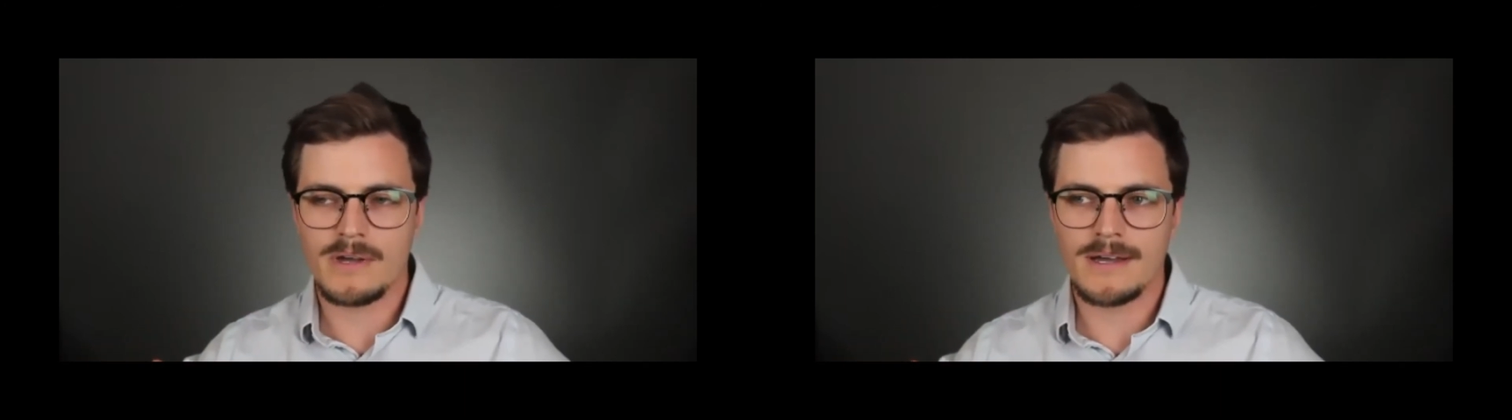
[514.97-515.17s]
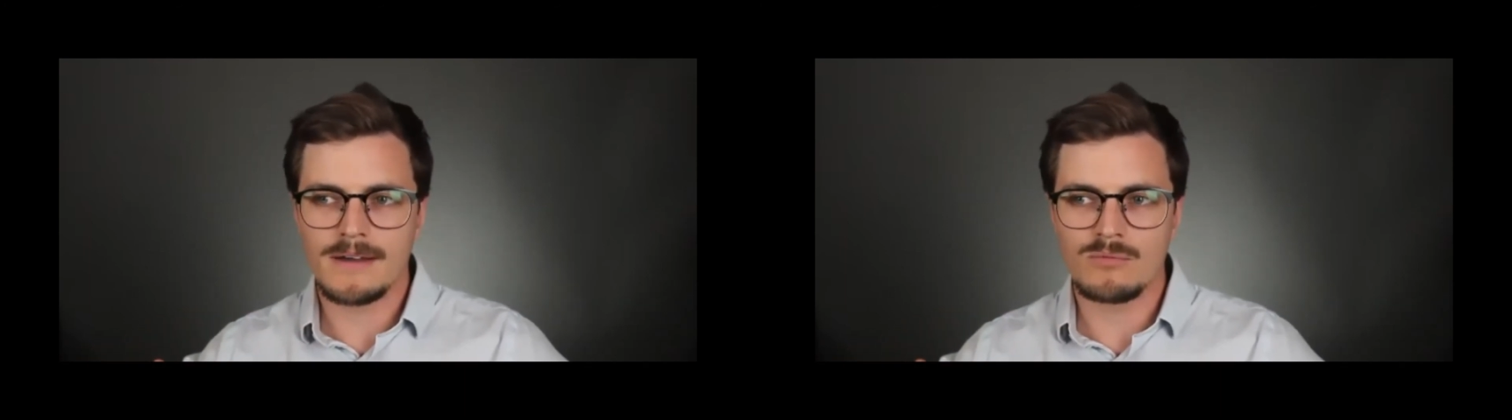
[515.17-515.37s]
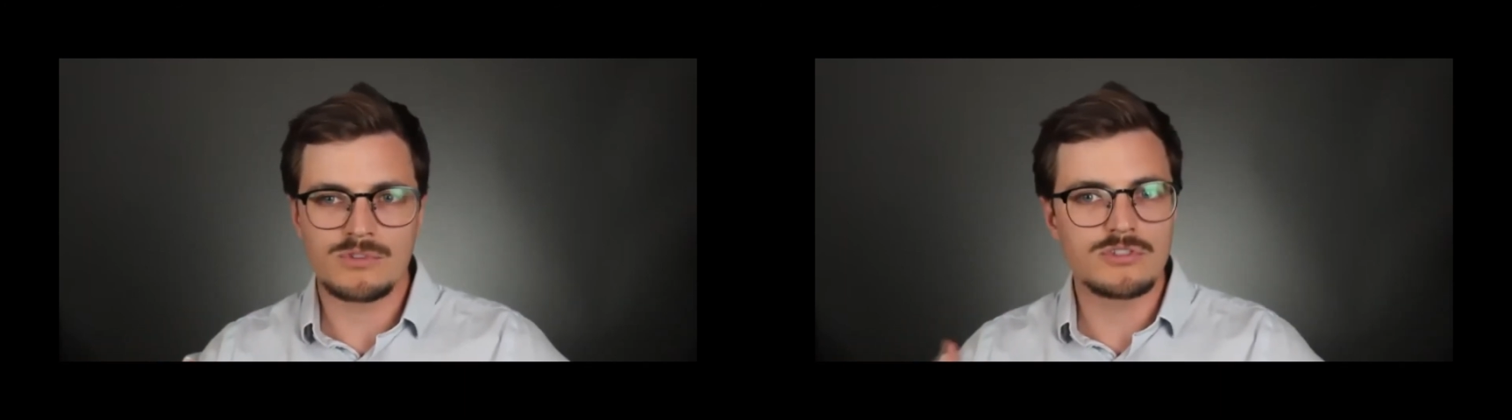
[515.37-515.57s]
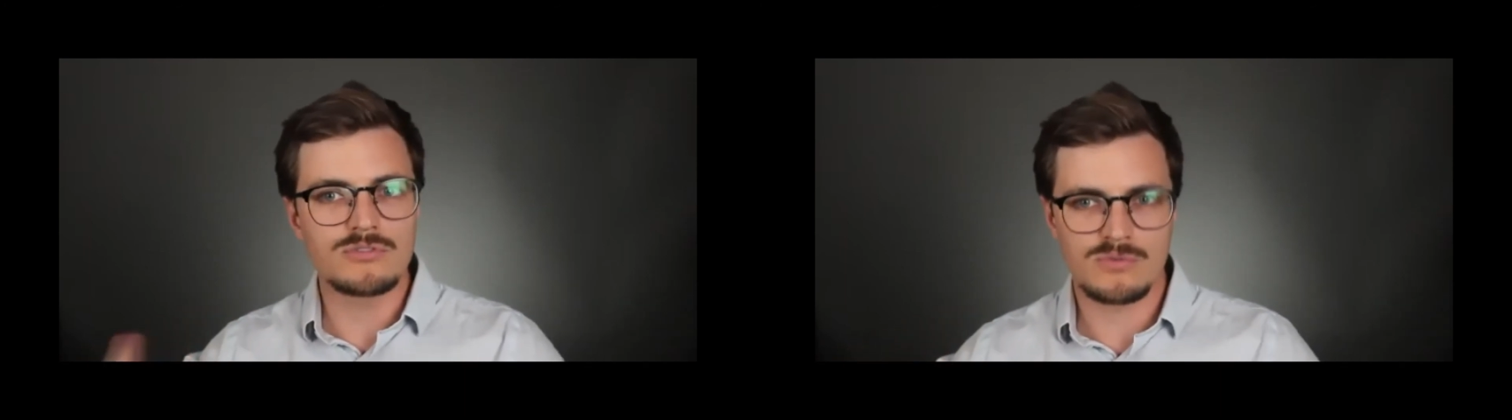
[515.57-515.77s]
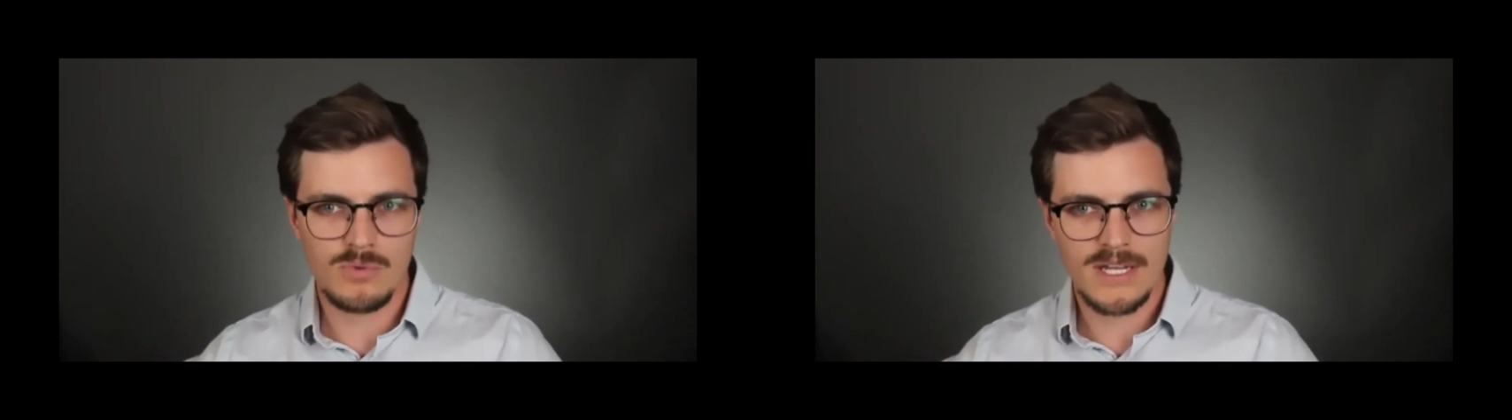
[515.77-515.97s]
reduce
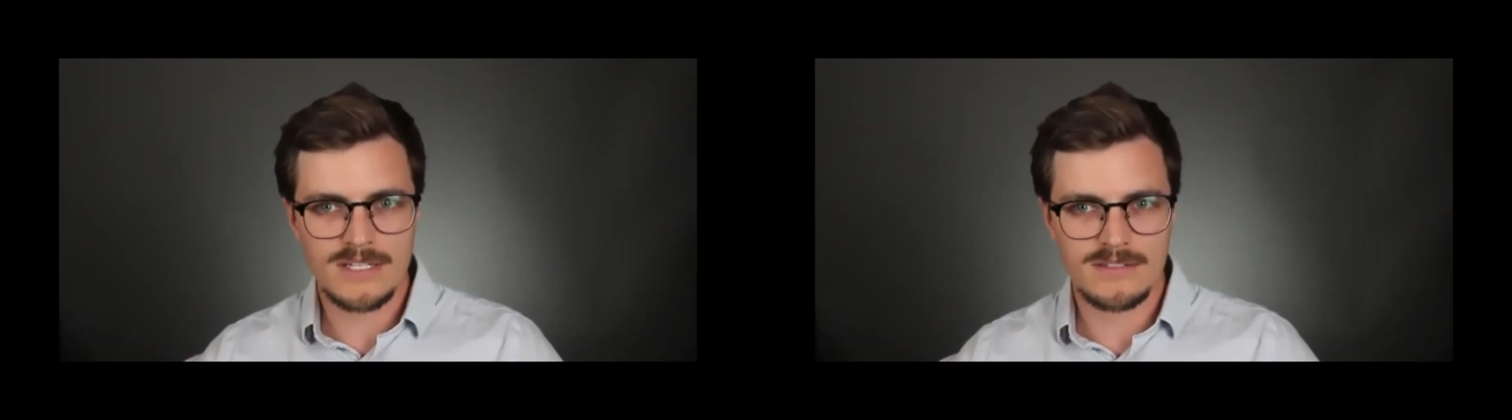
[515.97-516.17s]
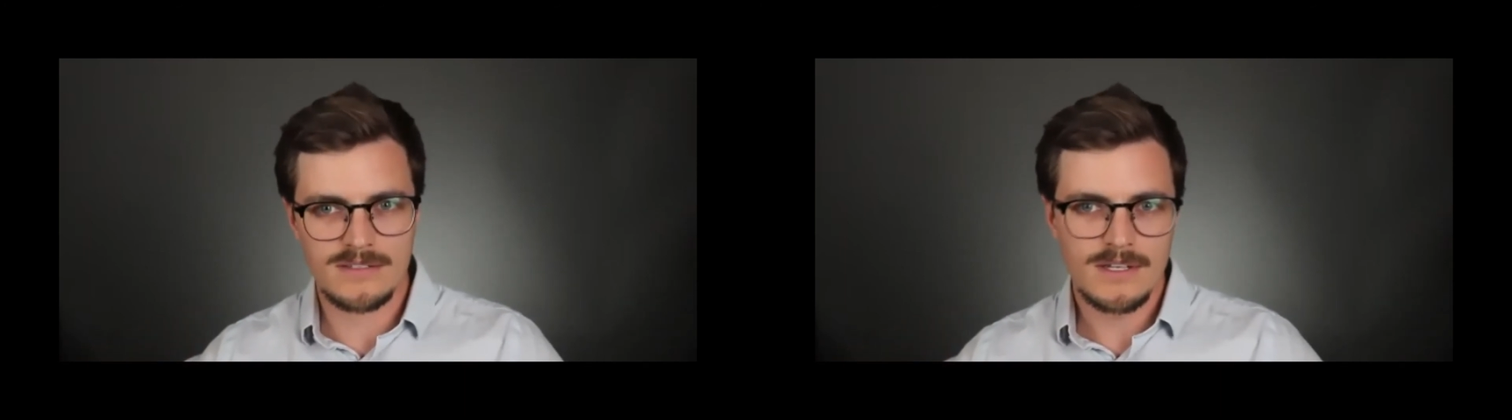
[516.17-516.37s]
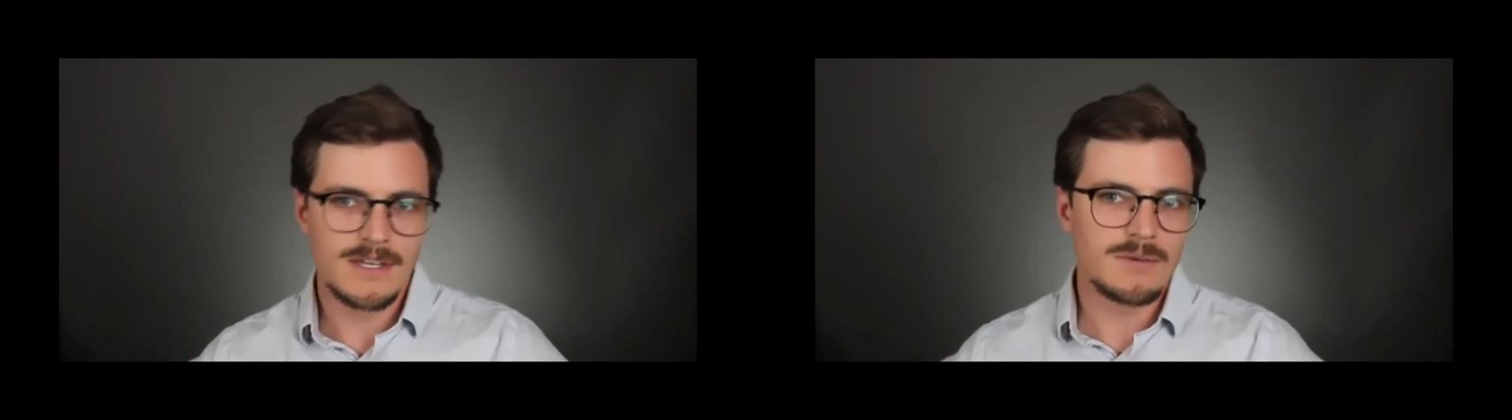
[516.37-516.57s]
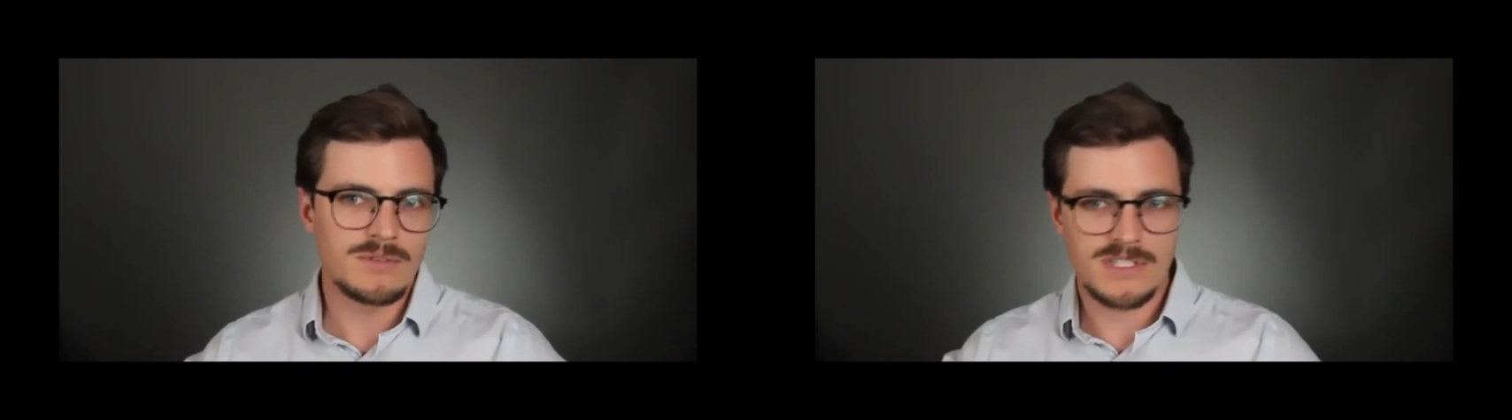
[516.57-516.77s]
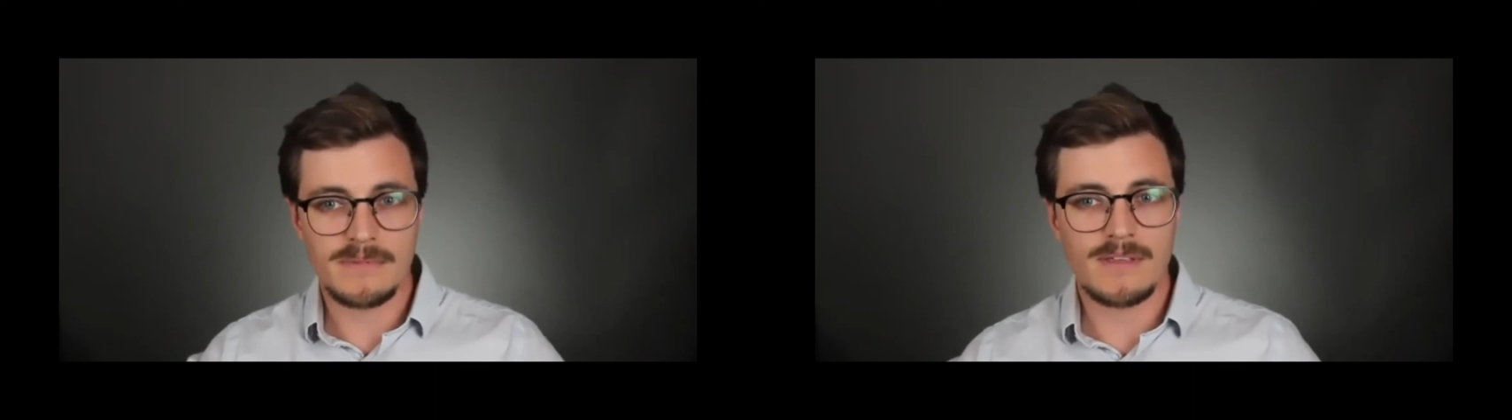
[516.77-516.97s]
wastes when
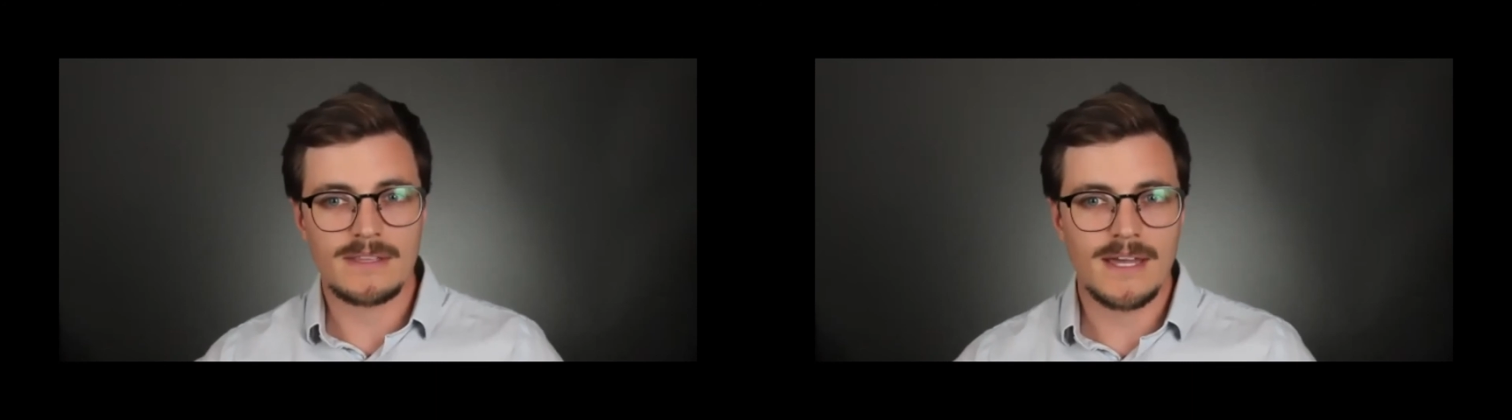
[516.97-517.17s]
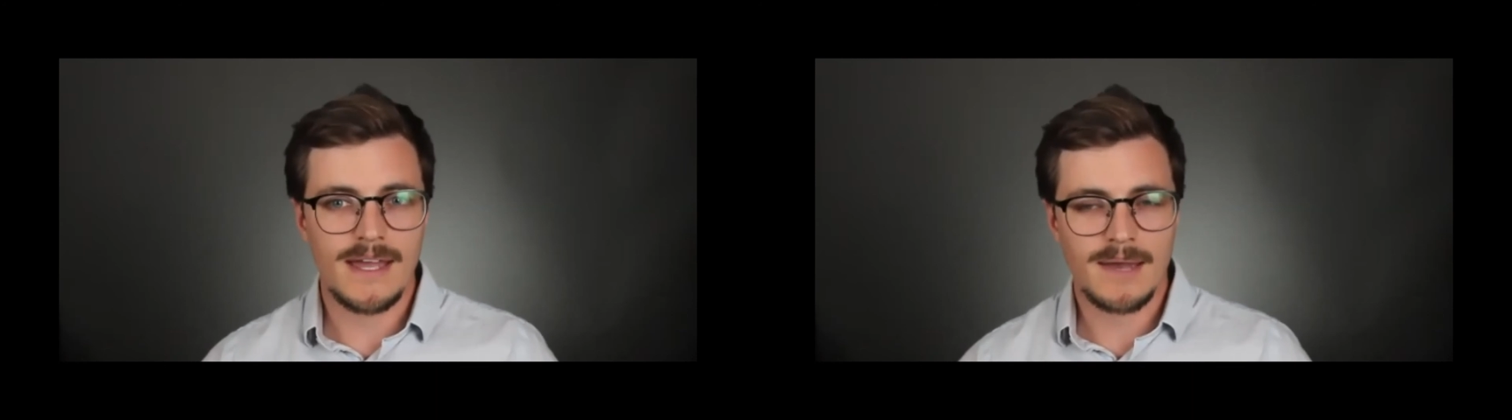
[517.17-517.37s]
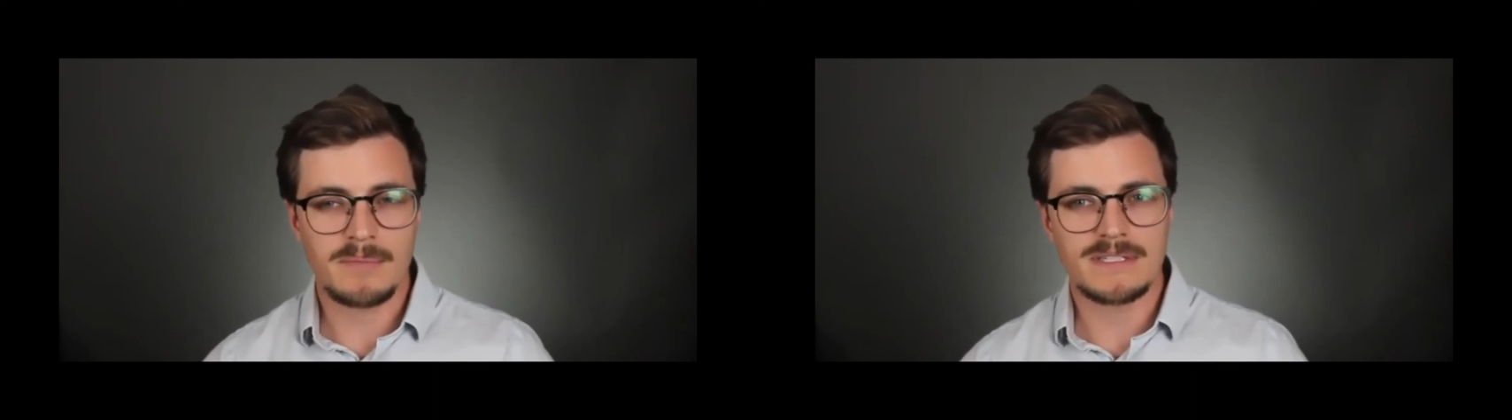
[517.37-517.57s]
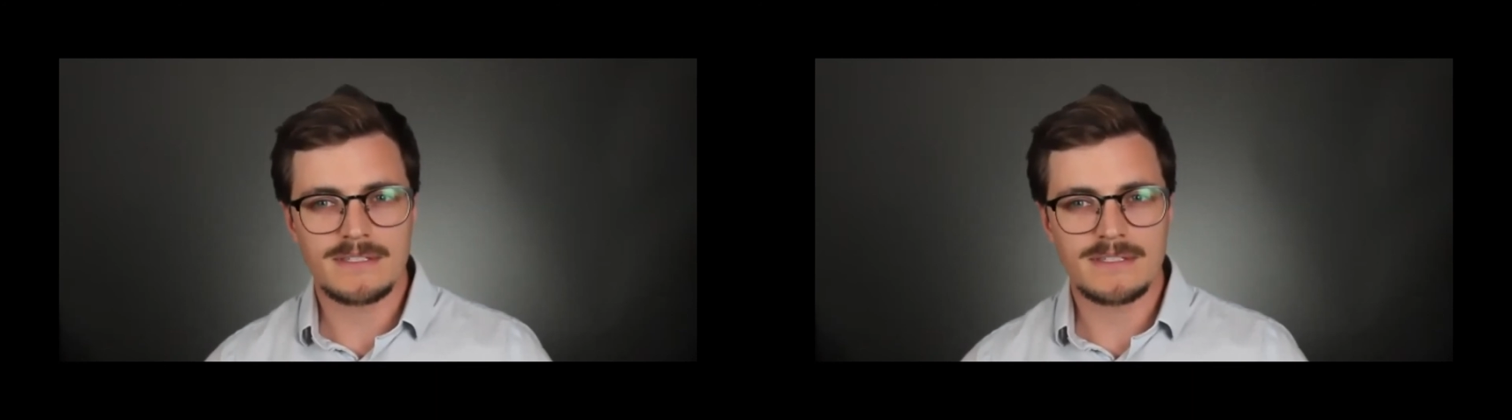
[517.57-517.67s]
something like that happens?